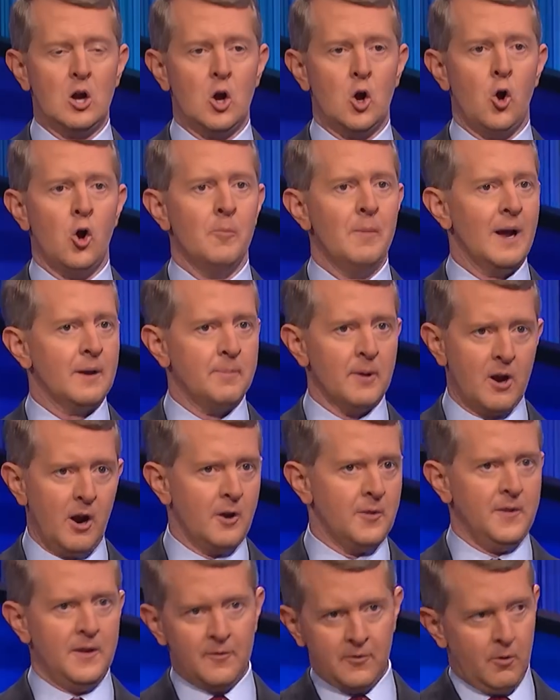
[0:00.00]
Cormac
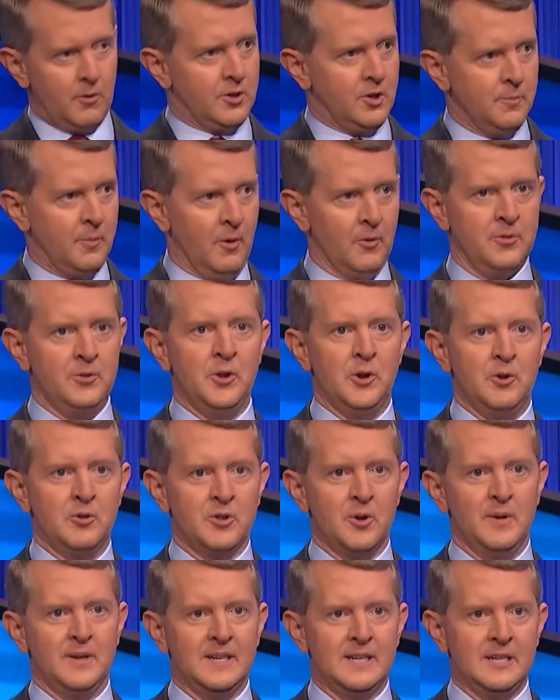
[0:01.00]
McCarthy, of course, you both knew, so
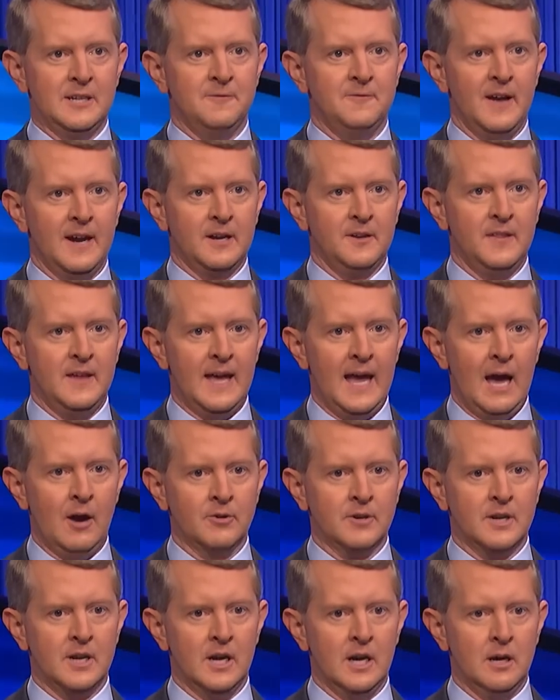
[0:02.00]
it didn't affect the
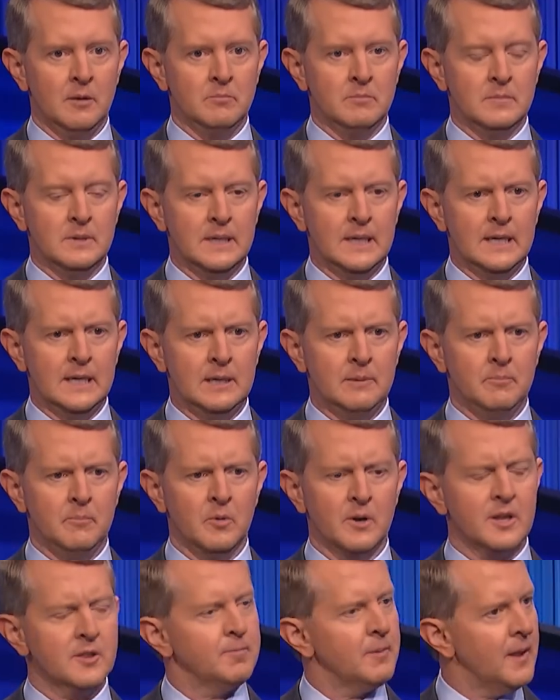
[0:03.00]
outcome. Um,
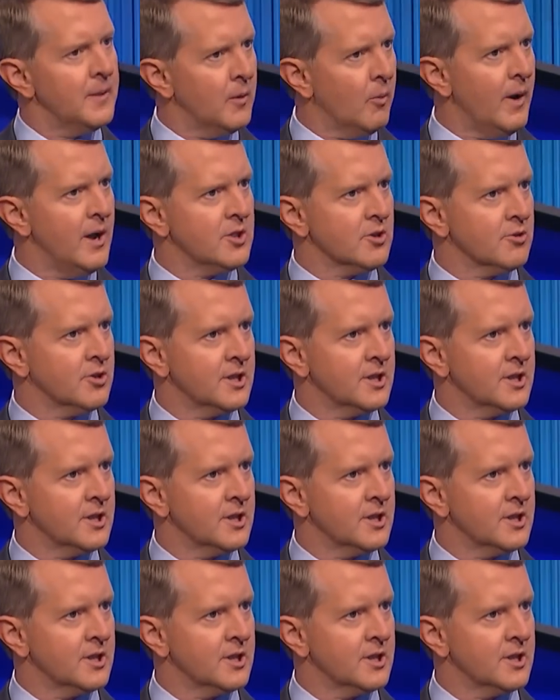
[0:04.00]
explain the wager.